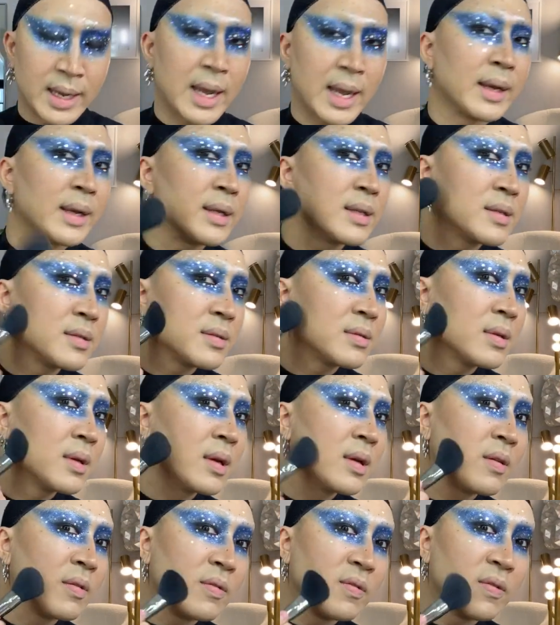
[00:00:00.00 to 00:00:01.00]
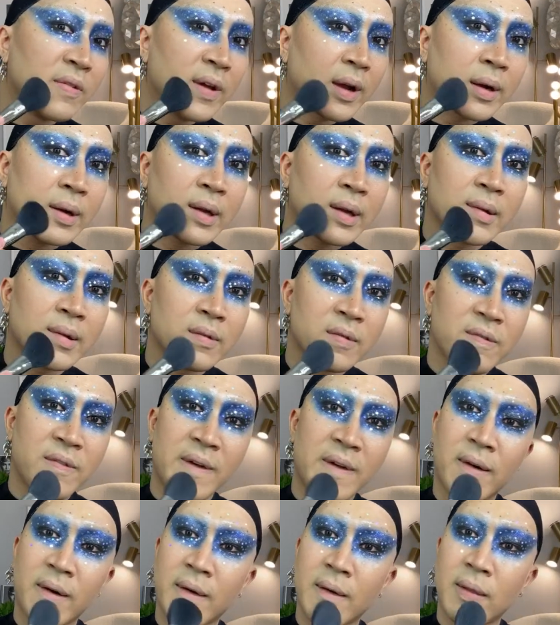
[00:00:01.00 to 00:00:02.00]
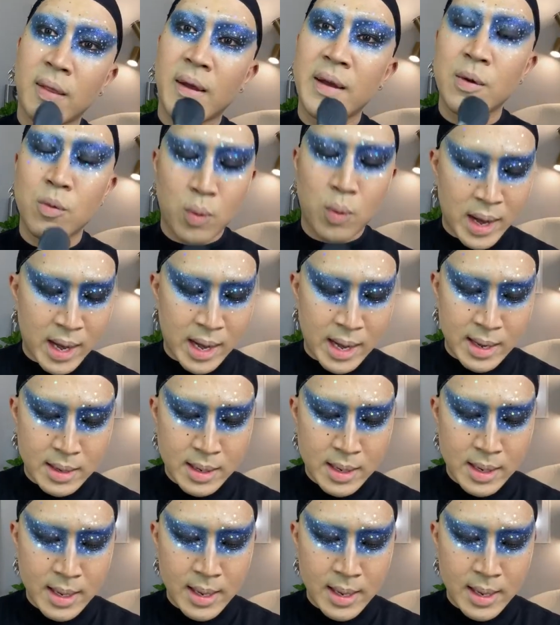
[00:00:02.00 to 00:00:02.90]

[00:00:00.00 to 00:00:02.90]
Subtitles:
and it's very, very lightweight.